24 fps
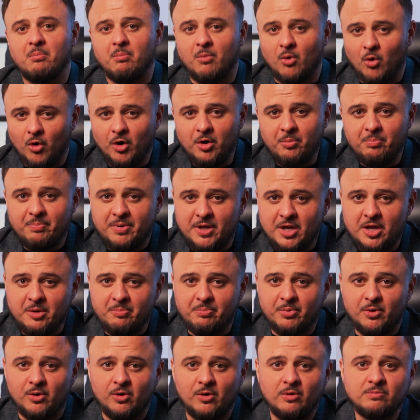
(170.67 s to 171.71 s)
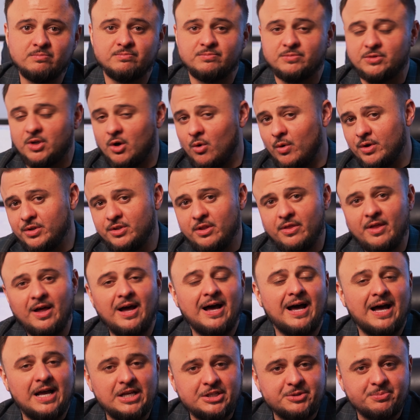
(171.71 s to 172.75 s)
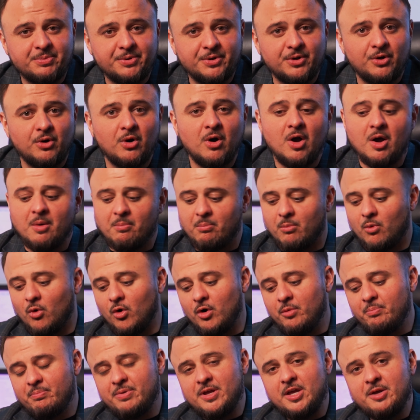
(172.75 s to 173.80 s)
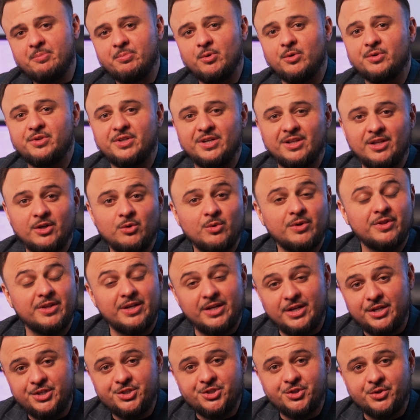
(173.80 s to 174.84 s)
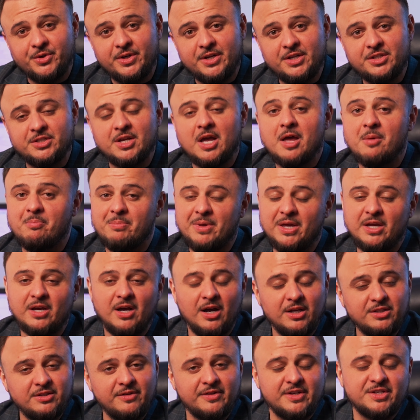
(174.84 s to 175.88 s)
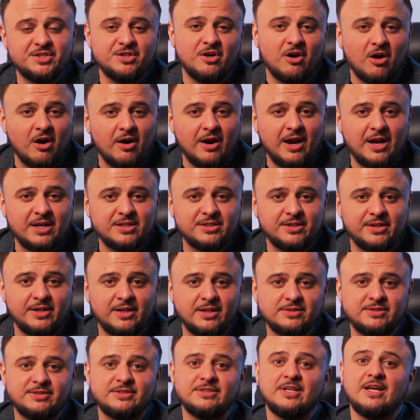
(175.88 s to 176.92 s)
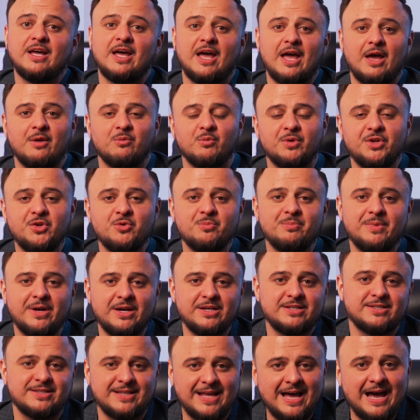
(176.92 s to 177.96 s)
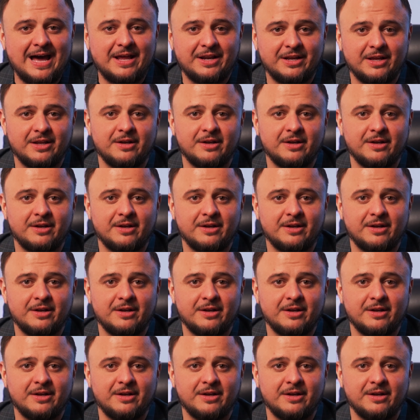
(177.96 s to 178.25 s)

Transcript: more people going to the hospital, more people dealing with injuries because of these car accidents. And when you mix that